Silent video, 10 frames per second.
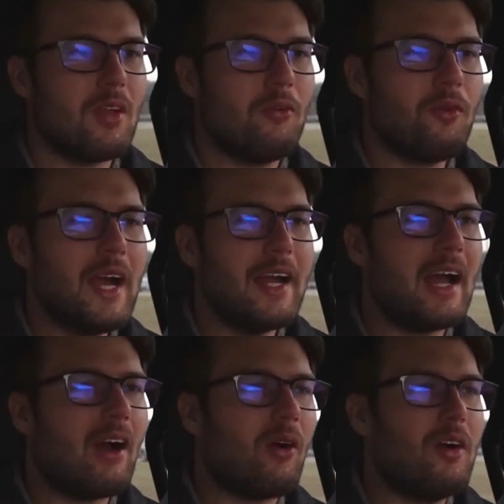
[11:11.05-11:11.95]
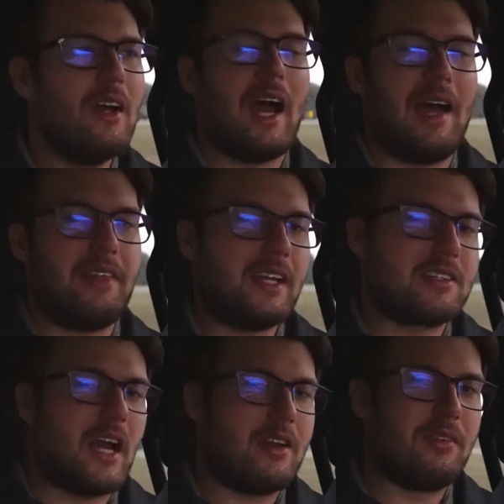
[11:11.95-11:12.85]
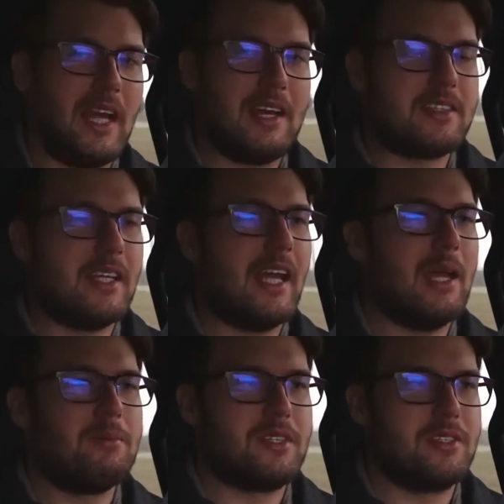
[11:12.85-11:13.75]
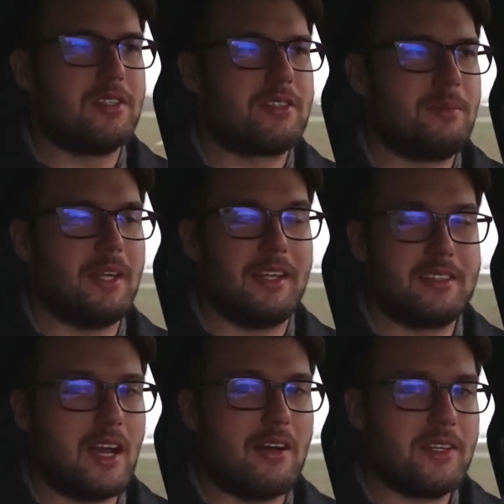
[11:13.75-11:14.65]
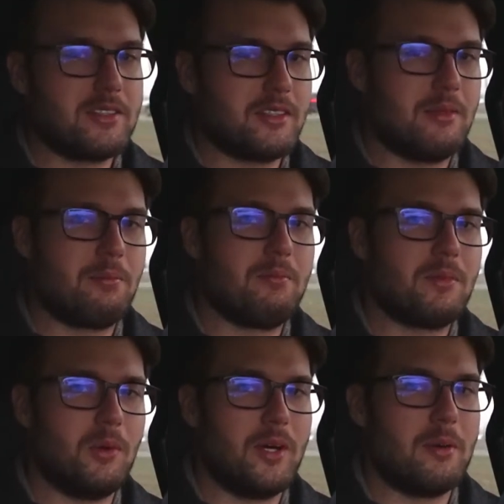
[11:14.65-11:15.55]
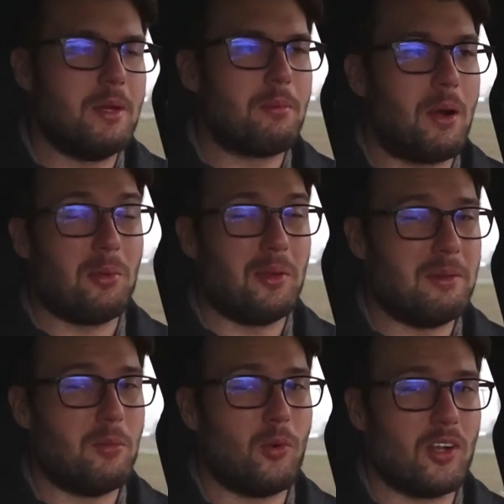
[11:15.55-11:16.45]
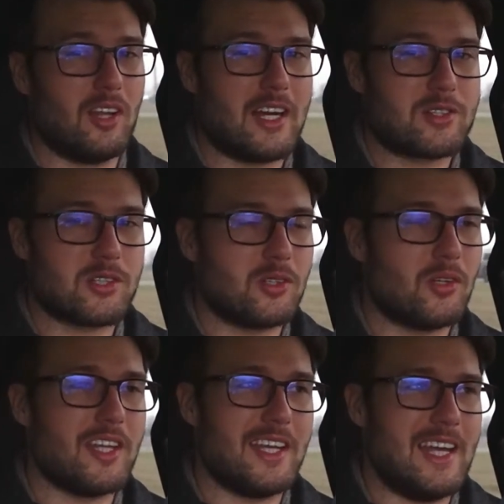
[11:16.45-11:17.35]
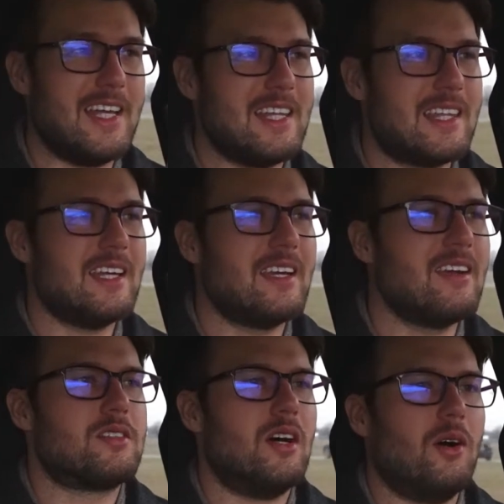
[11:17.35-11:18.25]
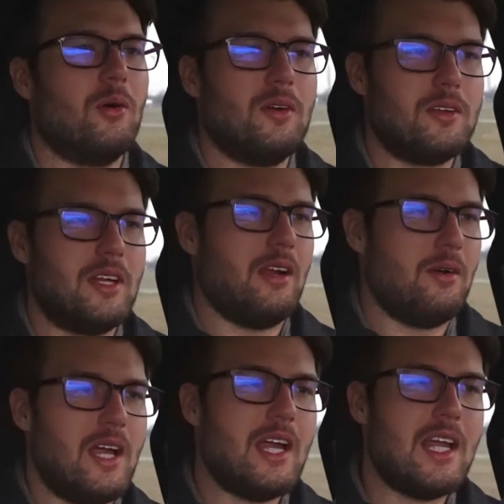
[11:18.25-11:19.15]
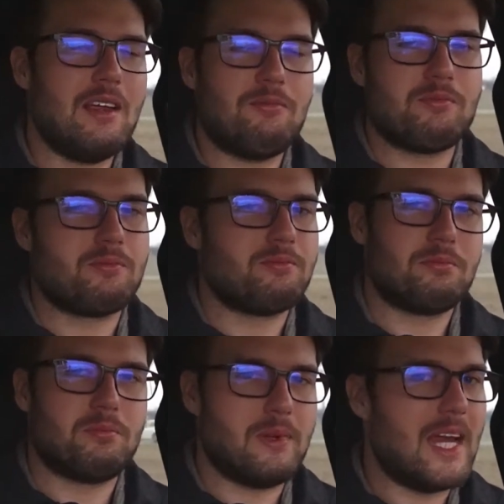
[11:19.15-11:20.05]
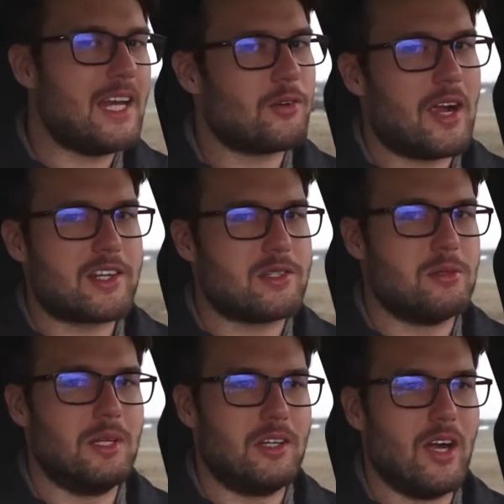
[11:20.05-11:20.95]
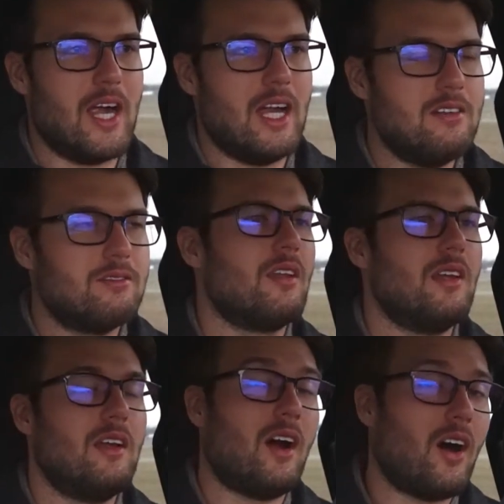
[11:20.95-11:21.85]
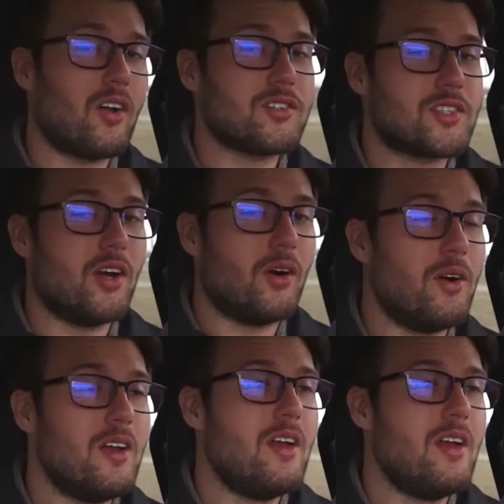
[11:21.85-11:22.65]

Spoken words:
right now I think it's kind of a guessing game, since it's something that's obviously going to be probably more electrical than anything. So, you know, any direction would be great. Also,